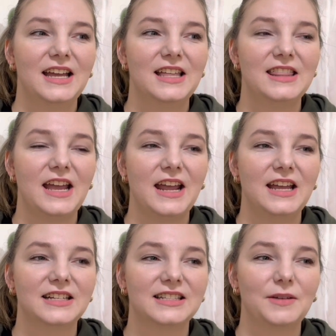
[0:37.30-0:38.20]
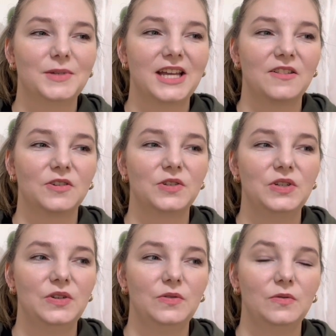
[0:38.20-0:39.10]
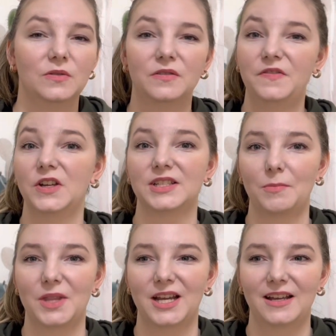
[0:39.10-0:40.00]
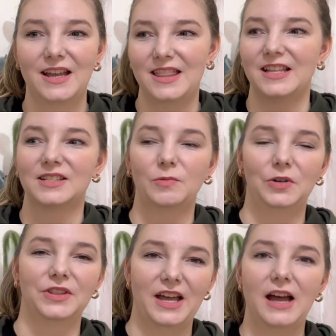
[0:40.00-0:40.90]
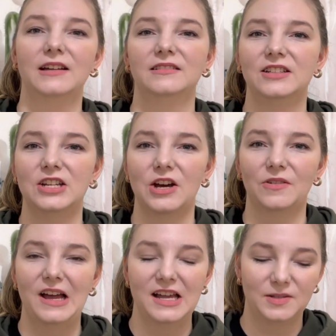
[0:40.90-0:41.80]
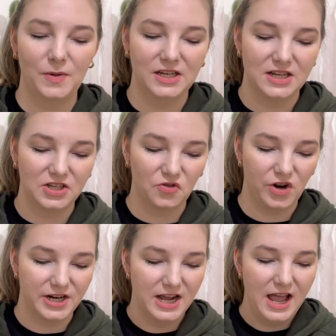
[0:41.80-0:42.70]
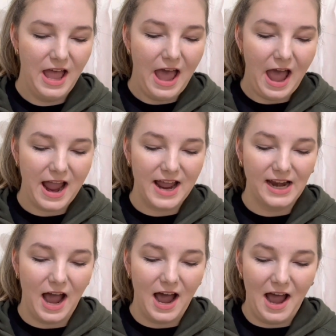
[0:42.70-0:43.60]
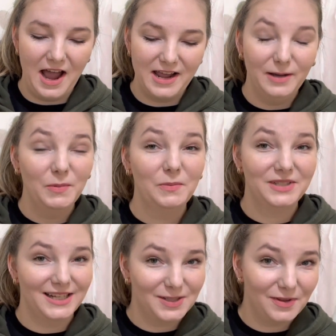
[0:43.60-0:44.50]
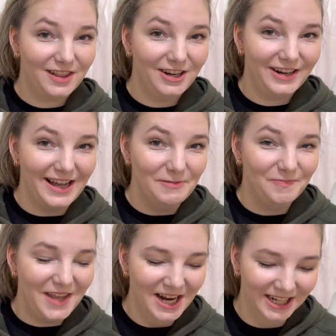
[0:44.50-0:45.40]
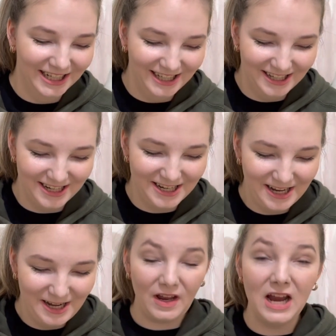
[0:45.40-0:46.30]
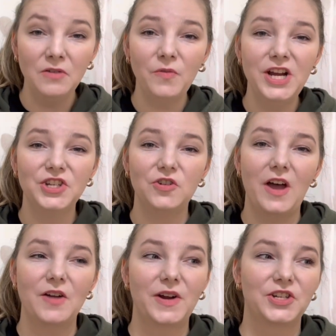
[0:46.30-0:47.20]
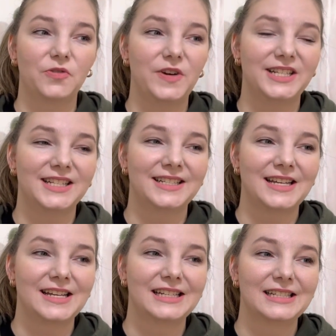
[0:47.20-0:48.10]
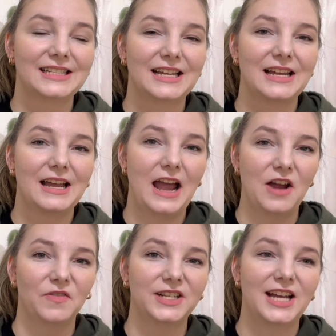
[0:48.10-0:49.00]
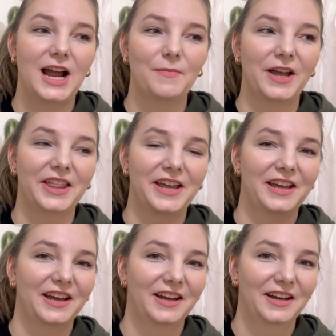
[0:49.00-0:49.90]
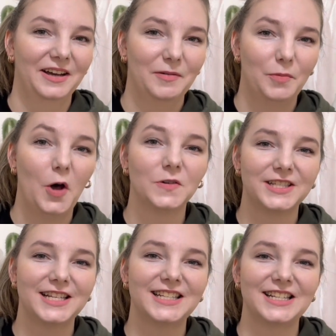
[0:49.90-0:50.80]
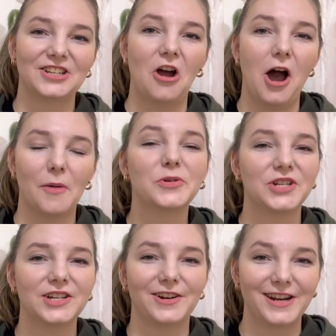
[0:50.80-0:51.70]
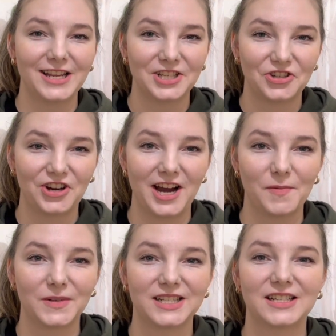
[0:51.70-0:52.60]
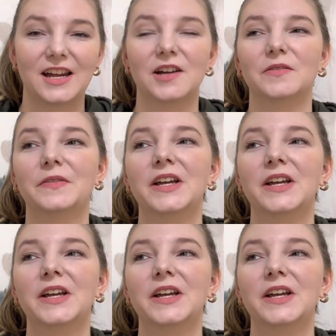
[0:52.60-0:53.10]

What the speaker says: they sleep together to feel something in this world that, you know, has been destroyed. And I am obsessed with Claire Kent. And Rachel at Rachel Reads and Sings, every time I like post this as an option on Instagram and stuff,